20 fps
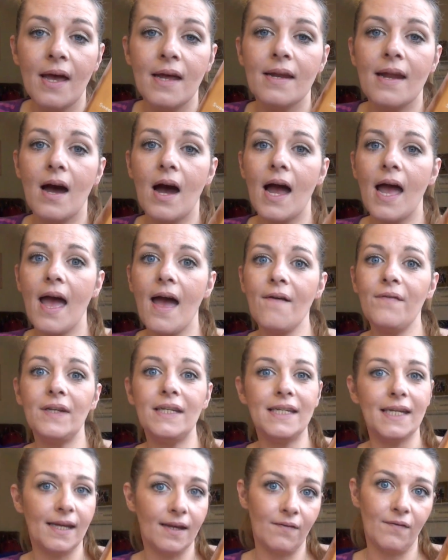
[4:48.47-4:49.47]
Now I have a
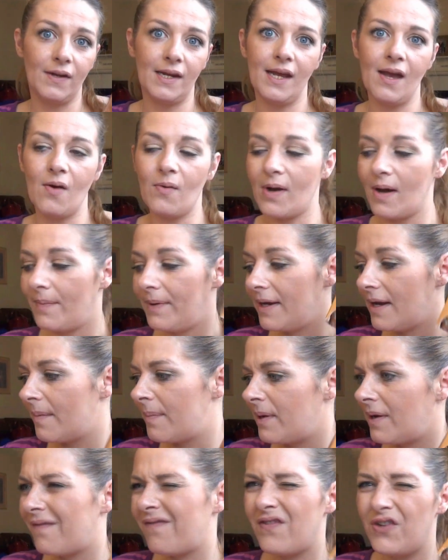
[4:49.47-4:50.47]
tea video coming up
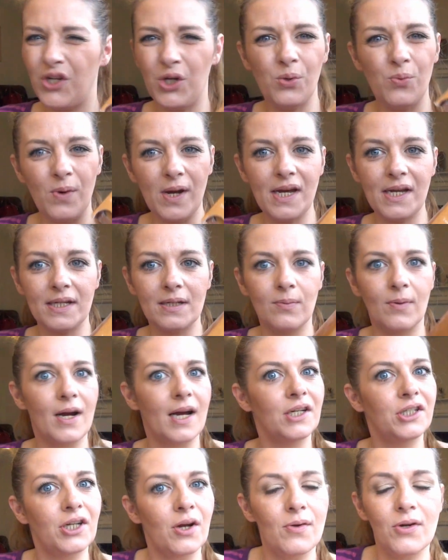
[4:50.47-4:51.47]
in a few weeks where
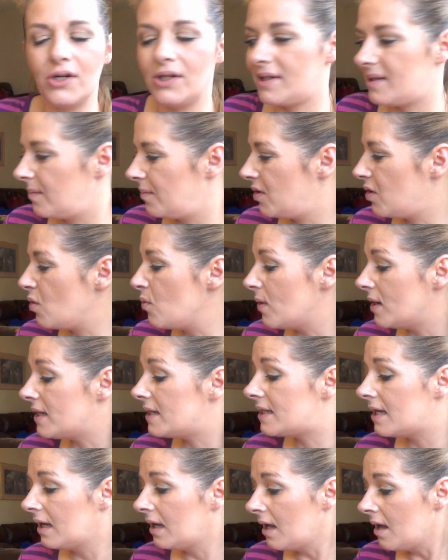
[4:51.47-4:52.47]
I show you some new
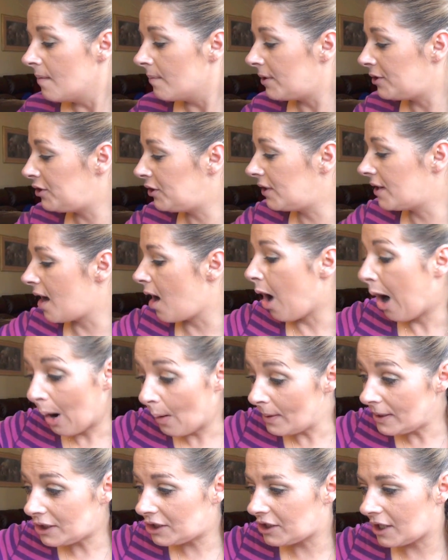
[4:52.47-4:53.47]
ones, but you can
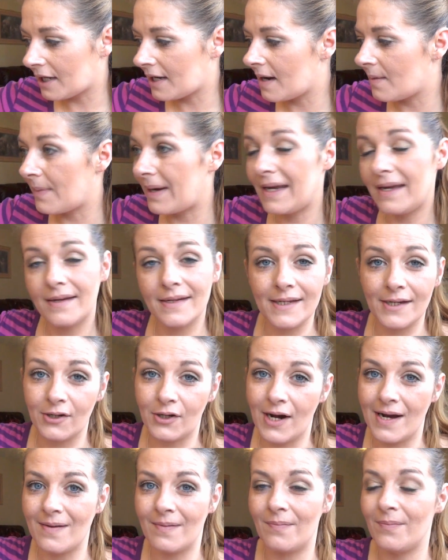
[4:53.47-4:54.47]
always check out my
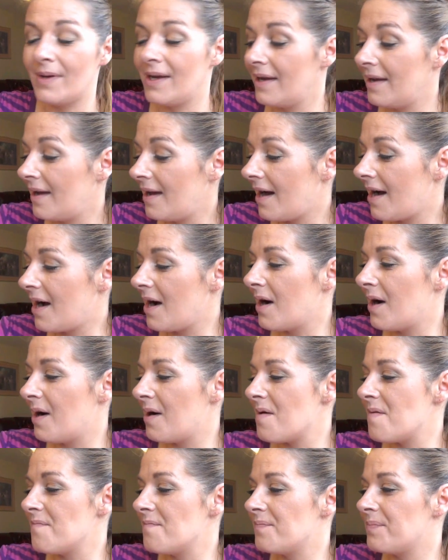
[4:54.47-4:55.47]
Instagram
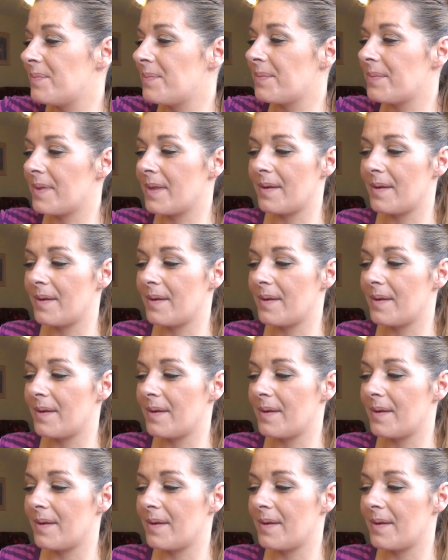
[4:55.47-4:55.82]
um,